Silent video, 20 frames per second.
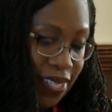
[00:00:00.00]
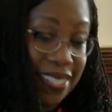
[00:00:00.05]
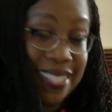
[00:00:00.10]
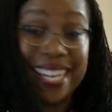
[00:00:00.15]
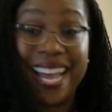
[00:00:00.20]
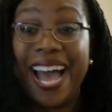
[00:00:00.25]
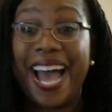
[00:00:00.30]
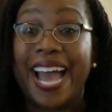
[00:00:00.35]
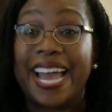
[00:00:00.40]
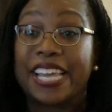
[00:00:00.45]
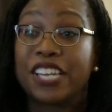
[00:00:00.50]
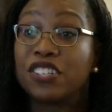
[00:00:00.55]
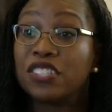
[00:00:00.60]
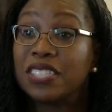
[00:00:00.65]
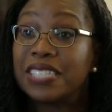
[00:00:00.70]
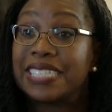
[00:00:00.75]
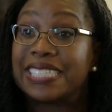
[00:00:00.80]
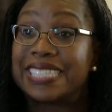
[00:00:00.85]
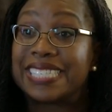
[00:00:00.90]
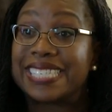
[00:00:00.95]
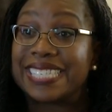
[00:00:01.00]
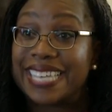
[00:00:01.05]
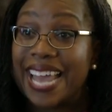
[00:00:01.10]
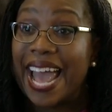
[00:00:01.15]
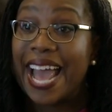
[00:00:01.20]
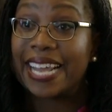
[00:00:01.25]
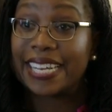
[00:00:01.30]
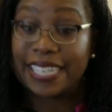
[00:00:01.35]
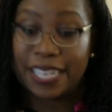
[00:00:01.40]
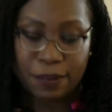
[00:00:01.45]
to idle and
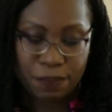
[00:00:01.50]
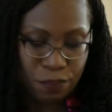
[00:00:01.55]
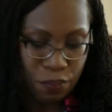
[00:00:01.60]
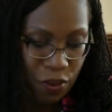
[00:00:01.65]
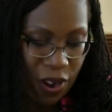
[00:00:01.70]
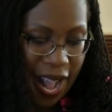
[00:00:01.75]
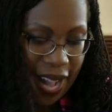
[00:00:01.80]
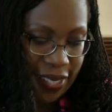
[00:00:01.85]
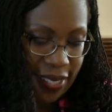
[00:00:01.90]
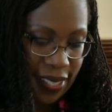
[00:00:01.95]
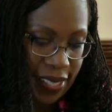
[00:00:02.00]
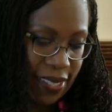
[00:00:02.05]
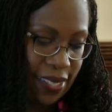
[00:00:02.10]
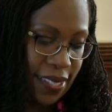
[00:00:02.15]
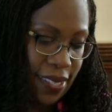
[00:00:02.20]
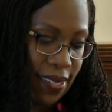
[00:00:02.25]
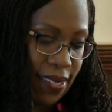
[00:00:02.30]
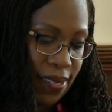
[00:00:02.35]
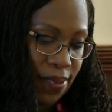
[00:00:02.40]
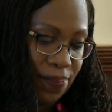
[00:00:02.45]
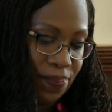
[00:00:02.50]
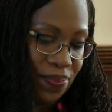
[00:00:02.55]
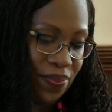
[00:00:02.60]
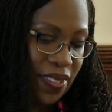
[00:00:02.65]
stagnant practices.